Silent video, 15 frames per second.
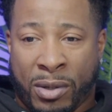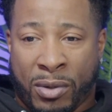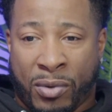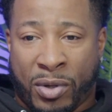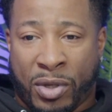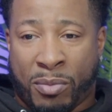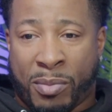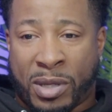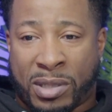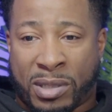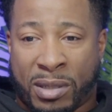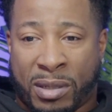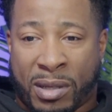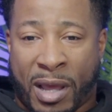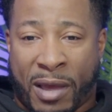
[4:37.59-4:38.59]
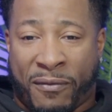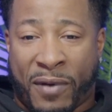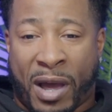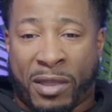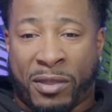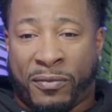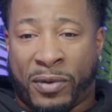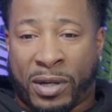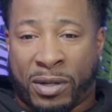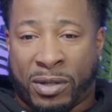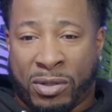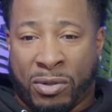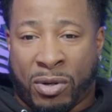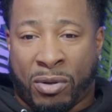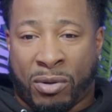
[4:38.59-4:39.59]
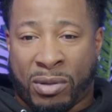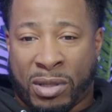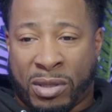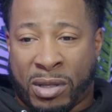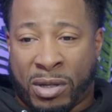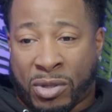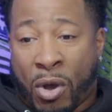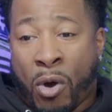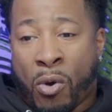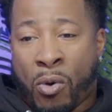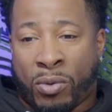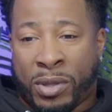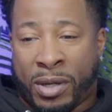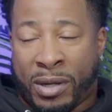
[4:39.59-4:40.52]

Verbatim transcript: when you're missing that father figure, you know, there's a hole there.